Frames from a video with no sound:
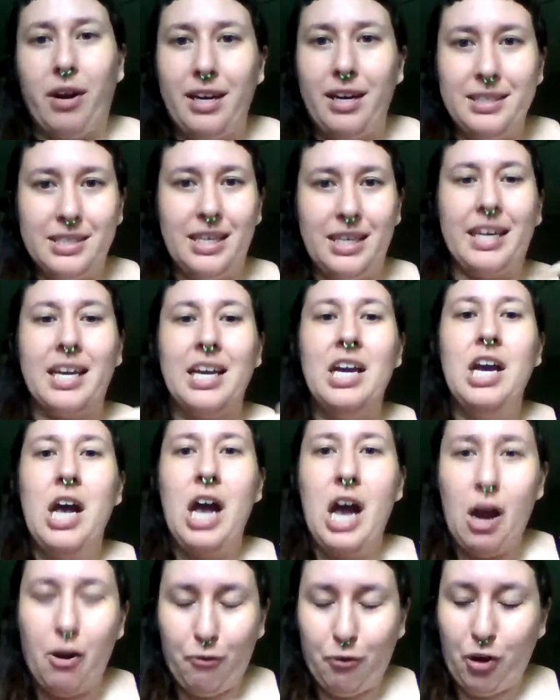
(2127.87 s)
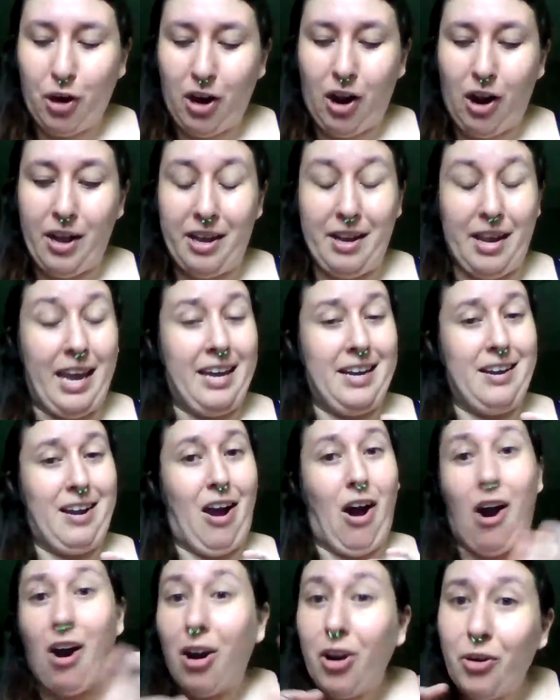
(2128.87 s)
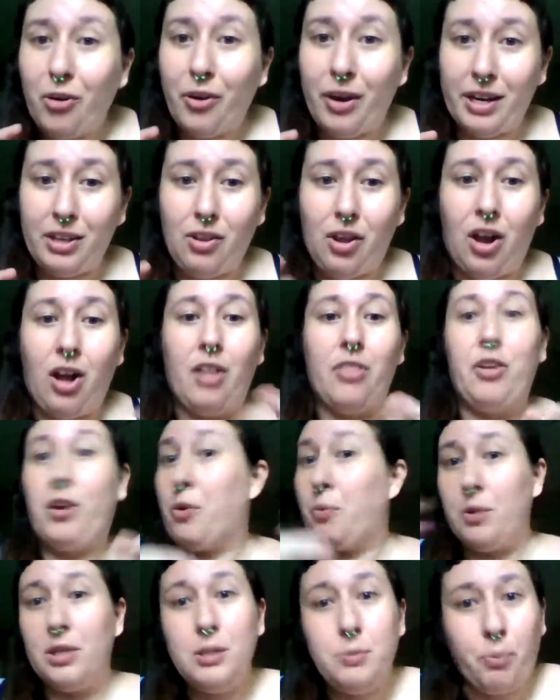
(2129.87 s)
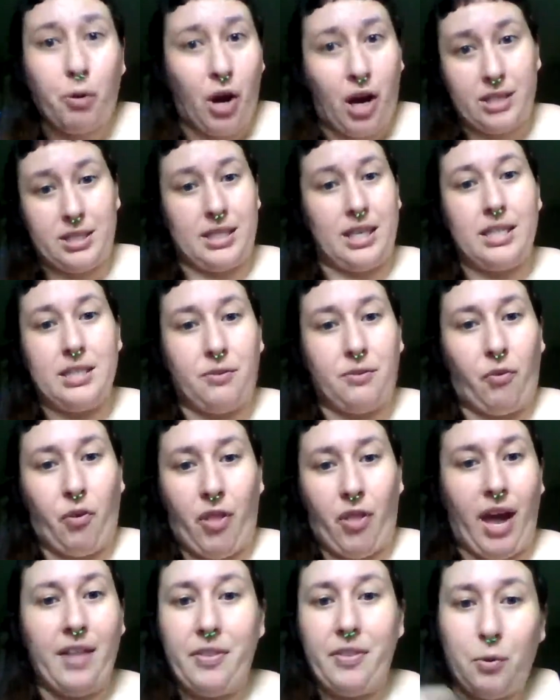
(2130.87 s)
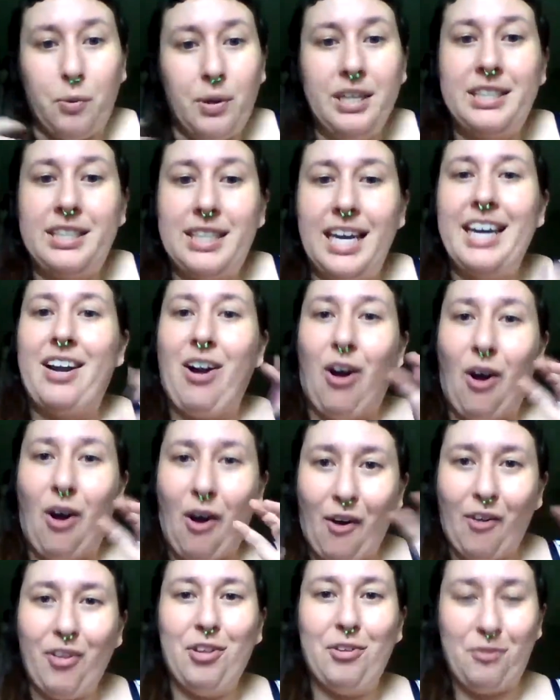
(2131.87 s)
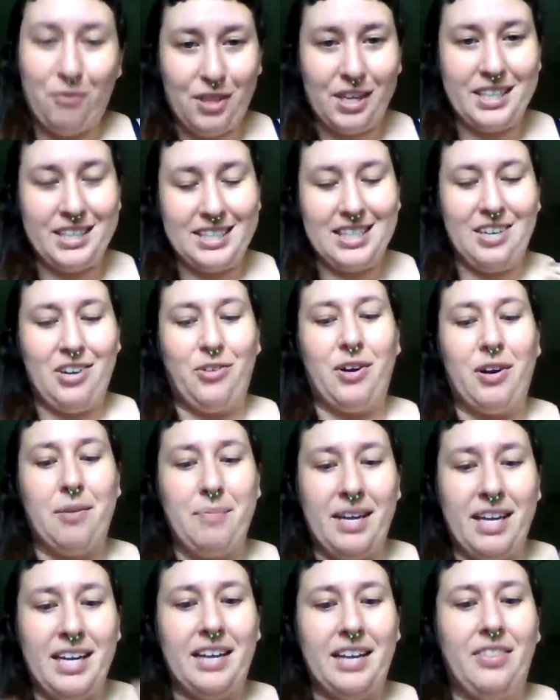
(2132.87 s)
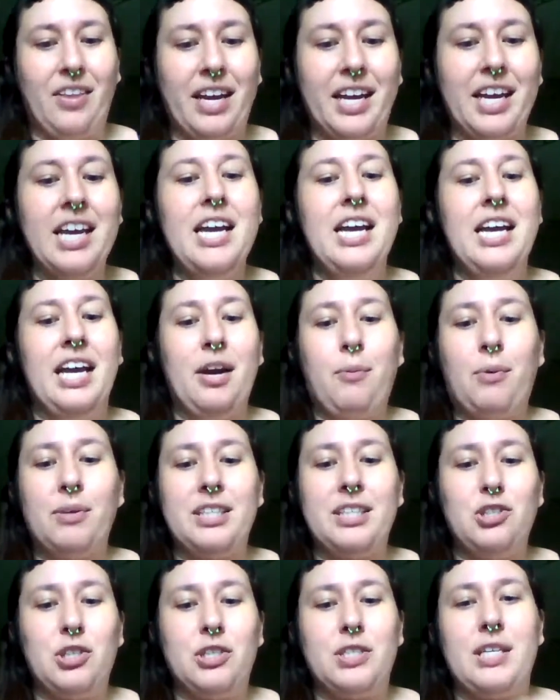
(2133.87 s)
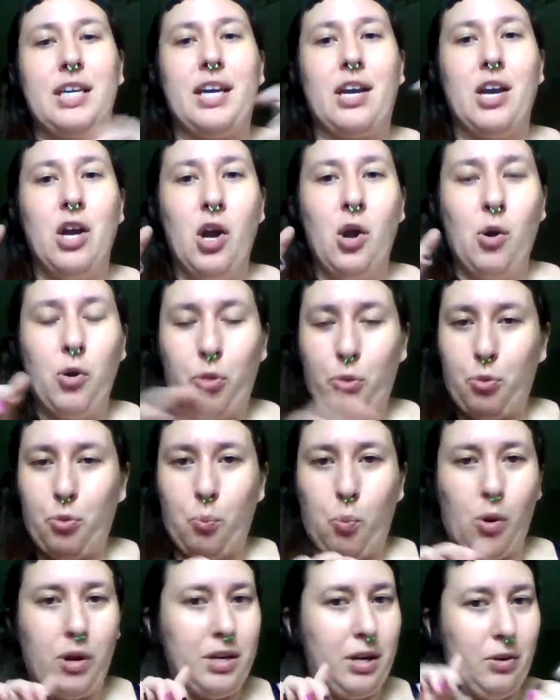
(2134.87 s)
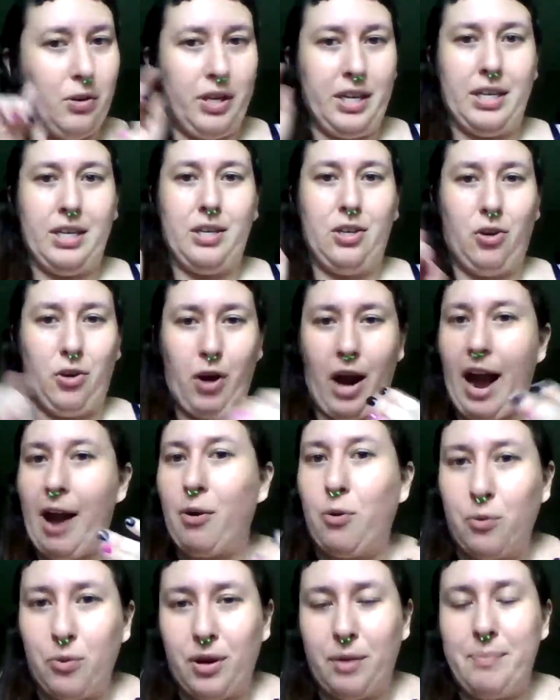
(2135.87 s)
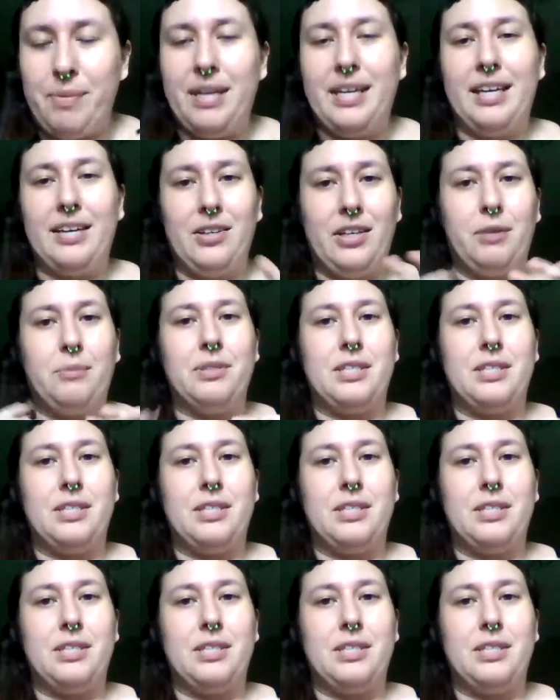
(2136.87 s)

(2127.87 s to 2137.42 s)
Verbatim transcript: Whereas like, for in our Great Law, there was process for that. There was like all of this, you know what I mean? And like, it wasn't just like one, like you're out immediately.